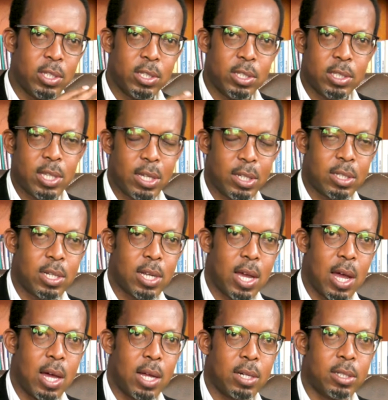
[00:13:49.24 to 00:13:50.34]
These sectors
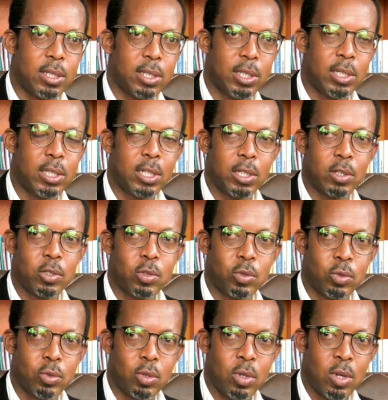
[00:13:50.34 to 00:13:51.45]
are linking
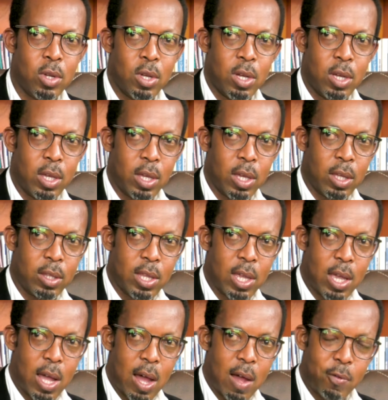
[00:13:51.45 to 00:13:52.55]
to
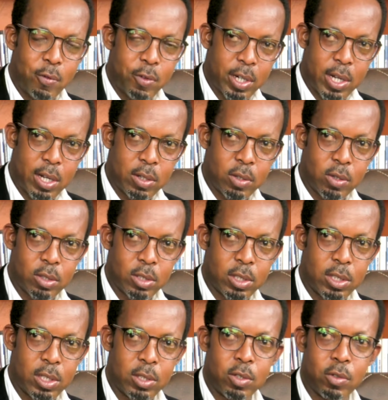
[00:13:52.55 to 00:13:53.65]
the African
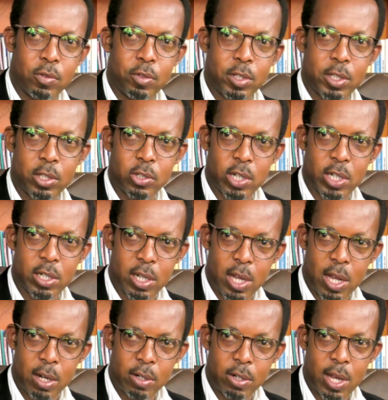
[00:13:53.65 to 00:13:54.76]
continental free trade
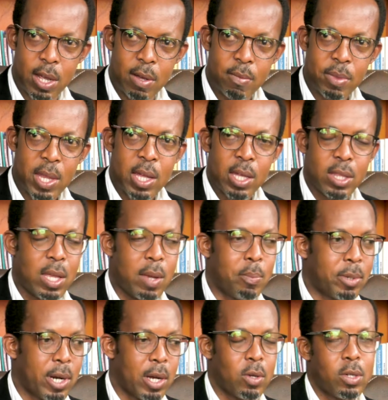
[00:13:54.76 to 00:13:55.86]
area, the
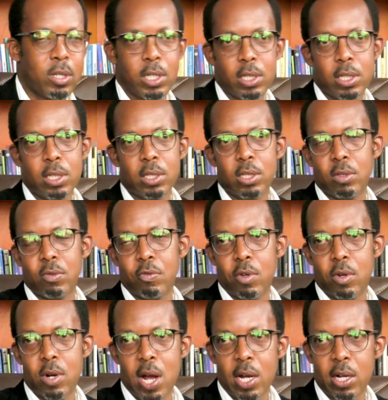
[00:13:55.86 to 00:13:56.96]
priorities
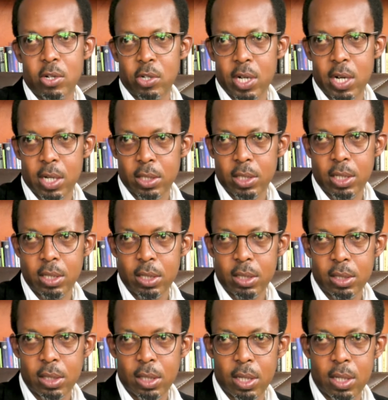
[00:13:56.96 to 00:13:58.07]
for agriculture,
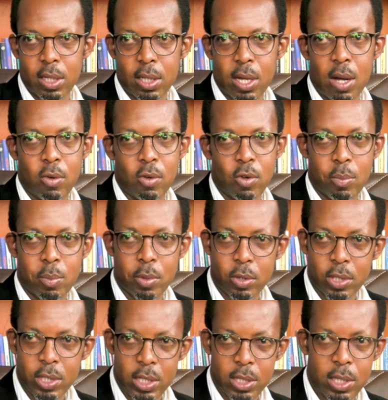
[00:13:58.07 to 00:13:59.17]

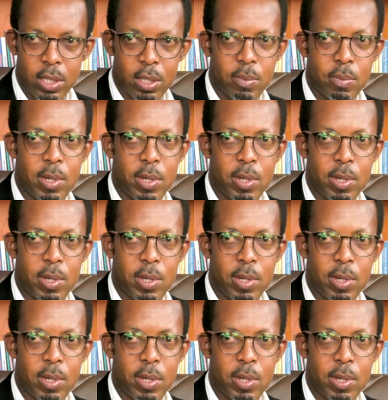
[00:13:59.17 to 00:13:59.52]
agro-processing